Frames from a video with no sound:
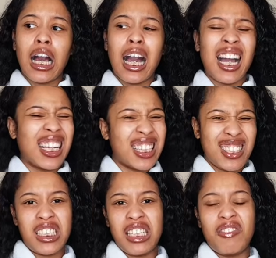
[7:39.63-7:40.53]
I can
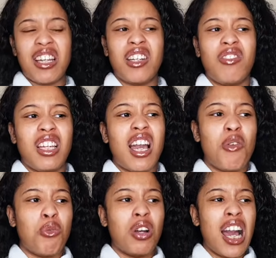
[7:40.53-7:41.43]
achieve anything I
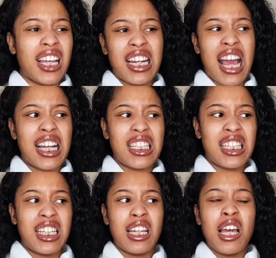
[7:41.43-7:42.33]
want. I can
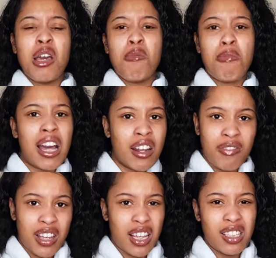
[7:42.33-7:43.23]
actually
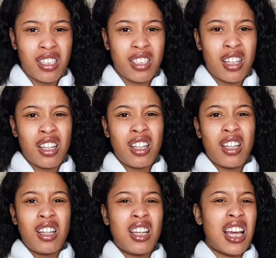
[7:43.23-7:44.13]
manifest
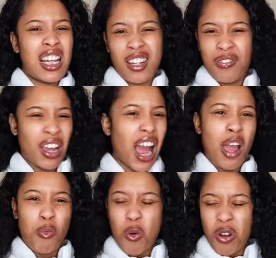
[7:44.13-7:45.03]
anything I
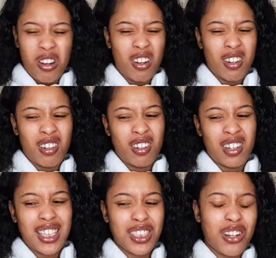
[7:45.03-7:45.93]
want.
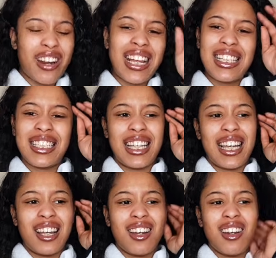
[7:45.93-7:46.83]
That's
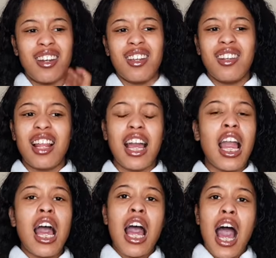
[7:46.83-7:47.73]
crazy. Like,
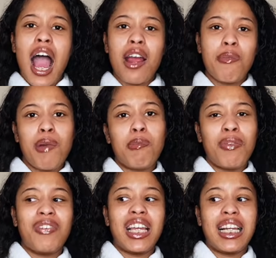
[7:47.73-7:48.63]
I remember
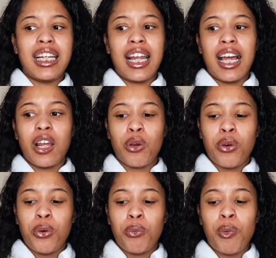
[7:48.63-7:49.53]
feeling like,
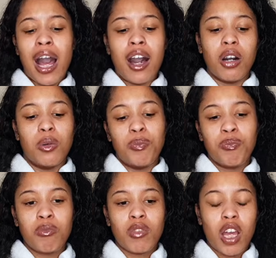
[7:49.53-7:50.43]
wow,
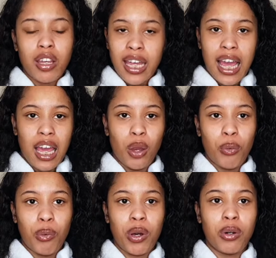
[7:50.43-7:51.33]
okay,
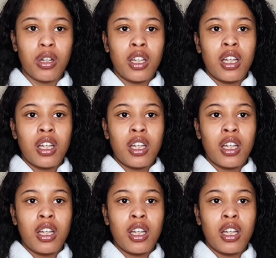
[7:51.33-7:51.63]
well,